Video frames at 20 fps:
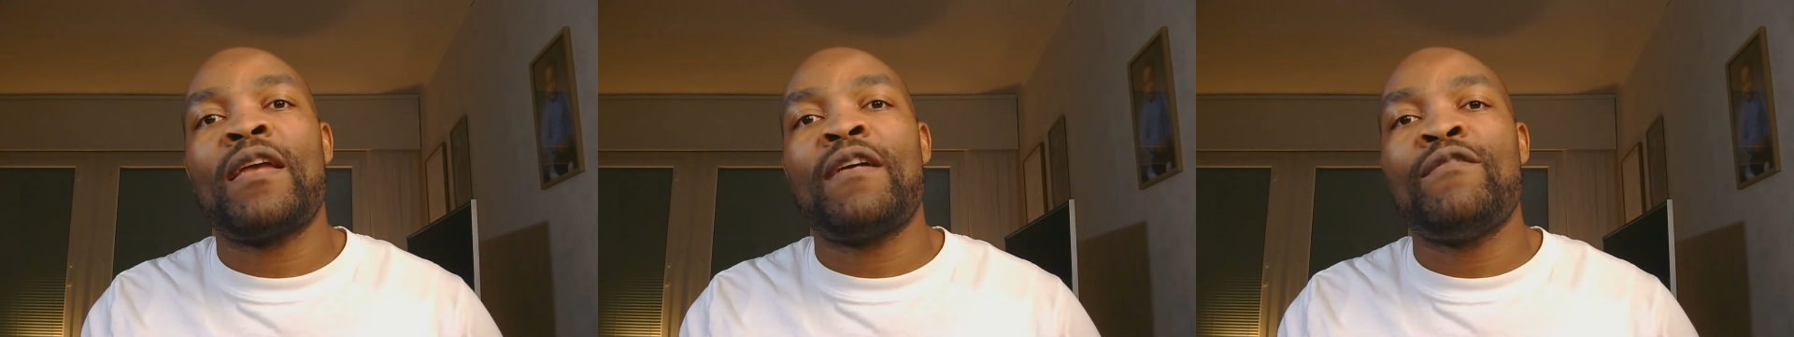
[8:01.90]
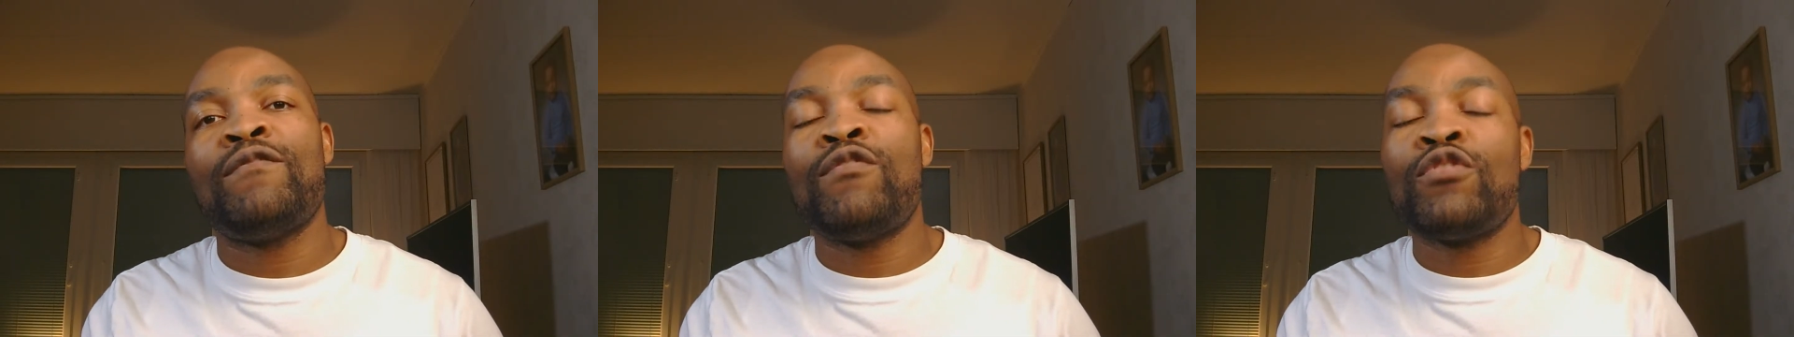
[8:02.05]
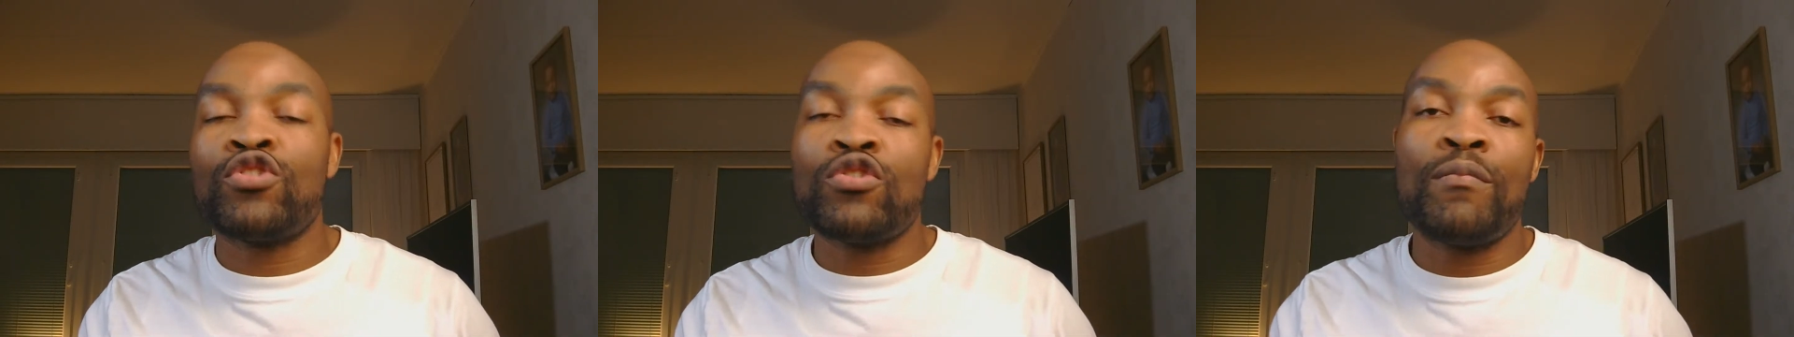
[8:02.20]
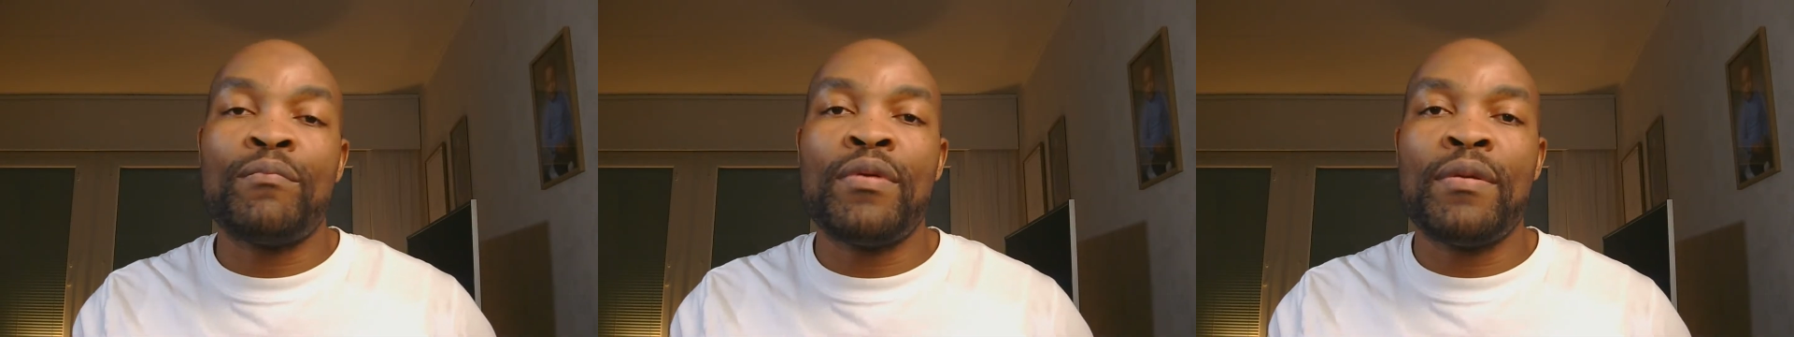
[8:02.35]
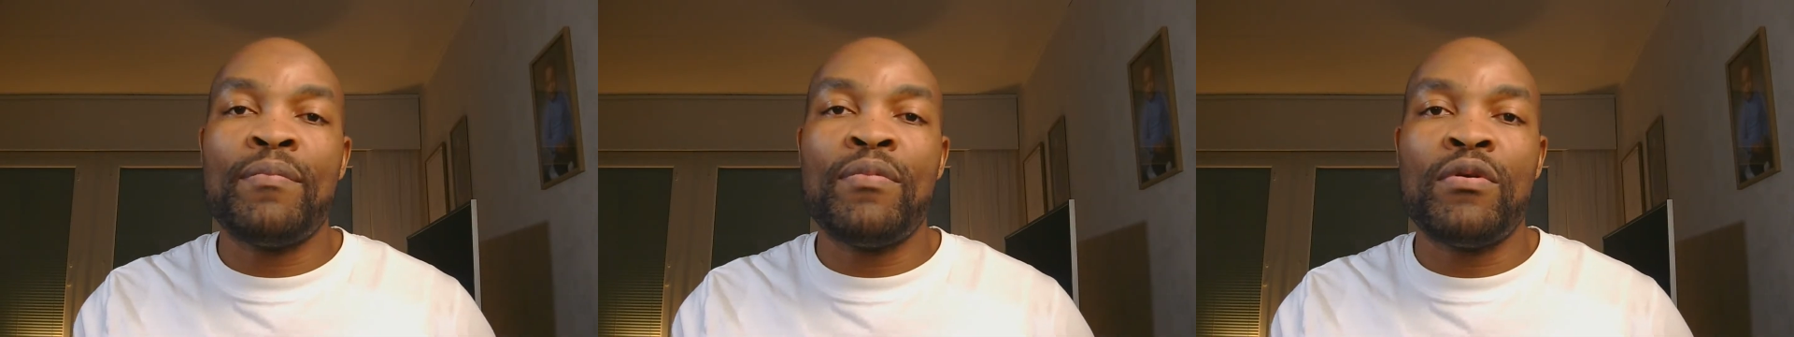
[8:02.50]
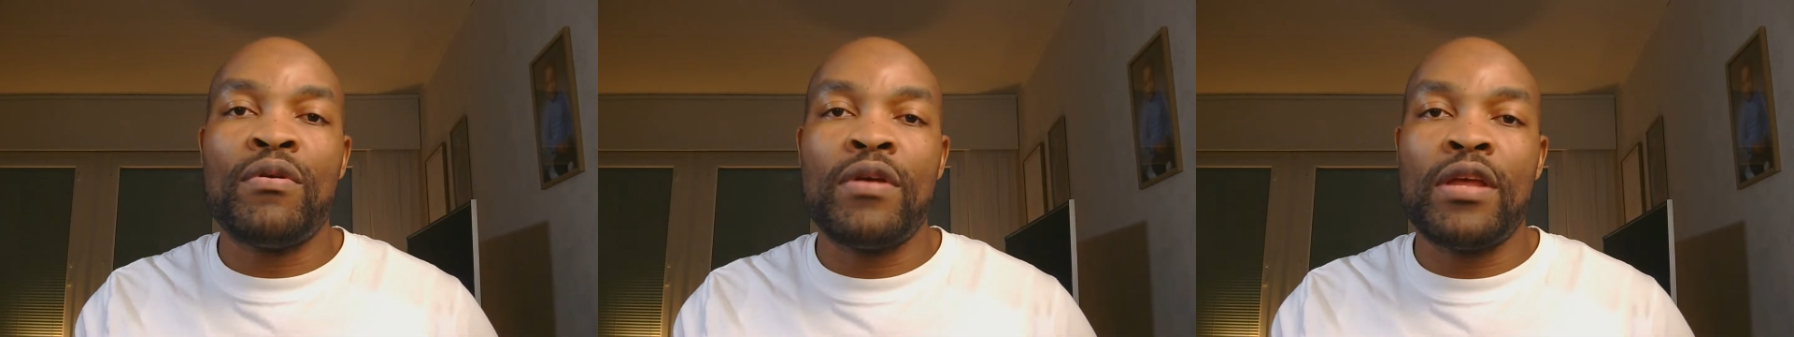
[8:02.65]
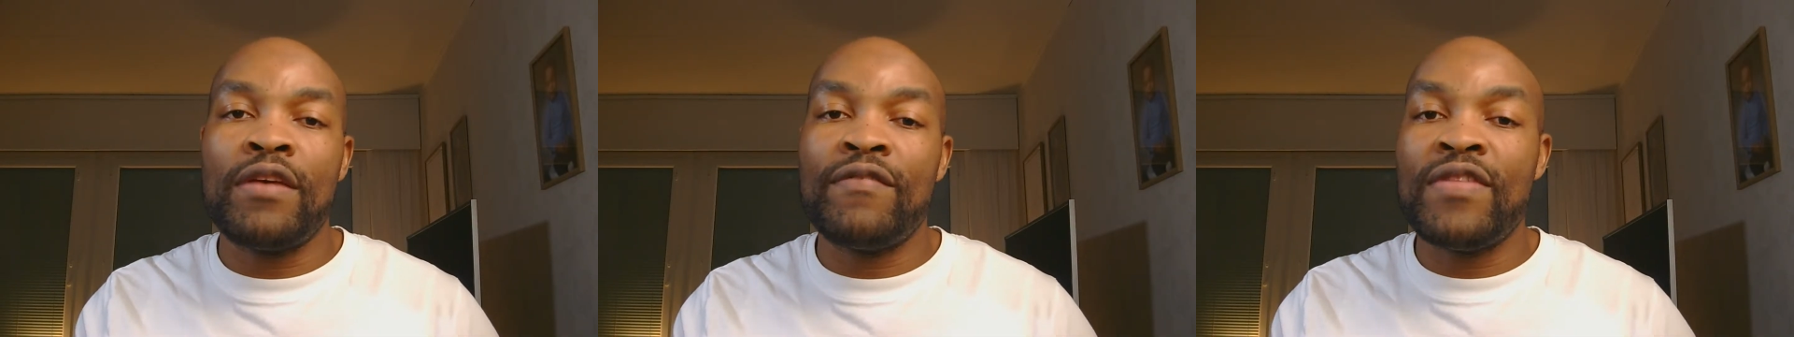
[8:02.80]
for some
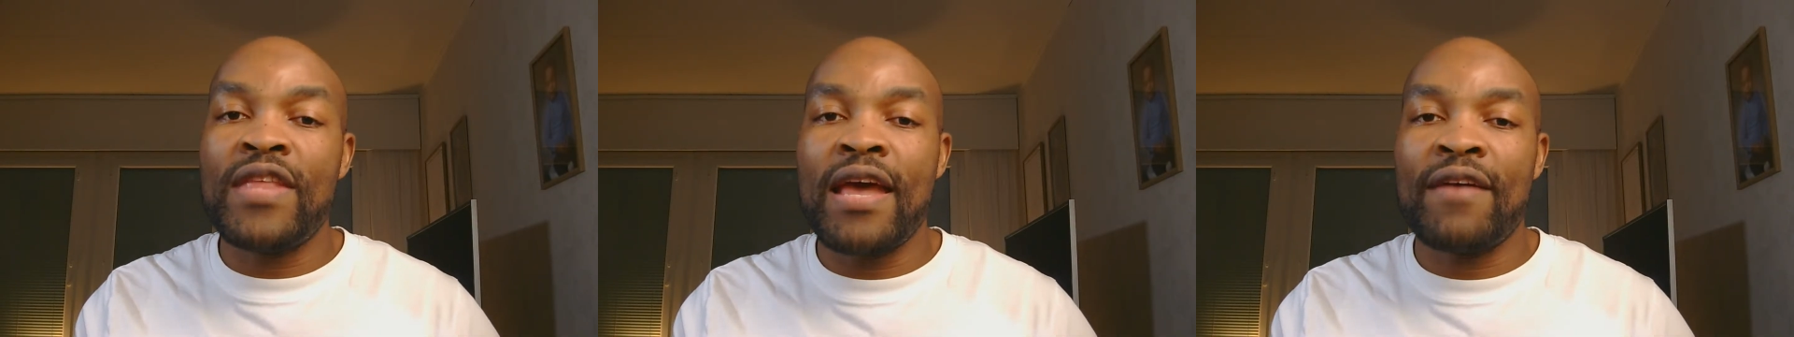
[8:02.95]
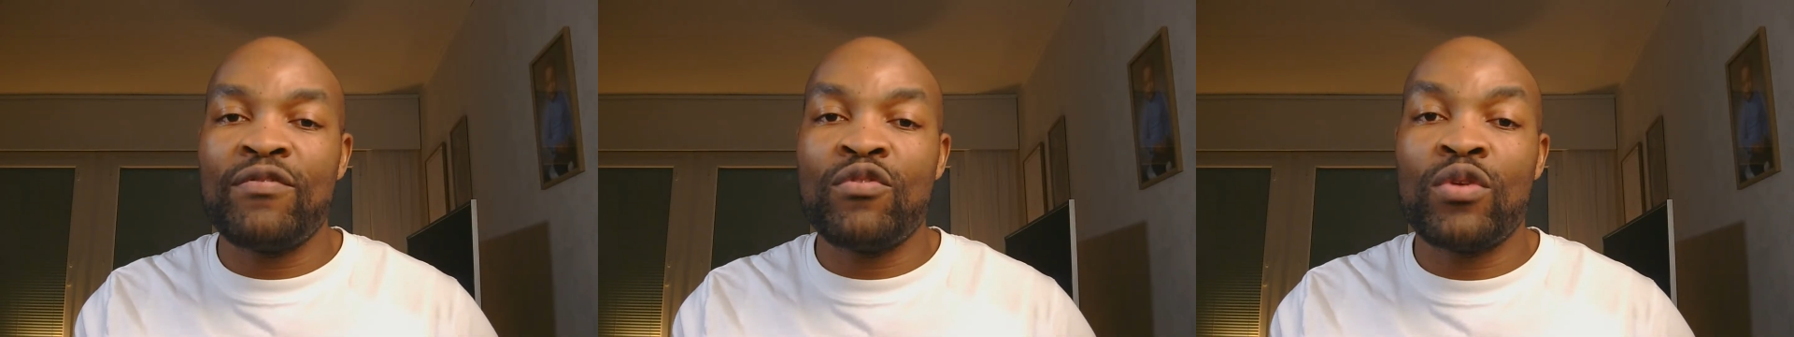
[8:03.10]
people, if they have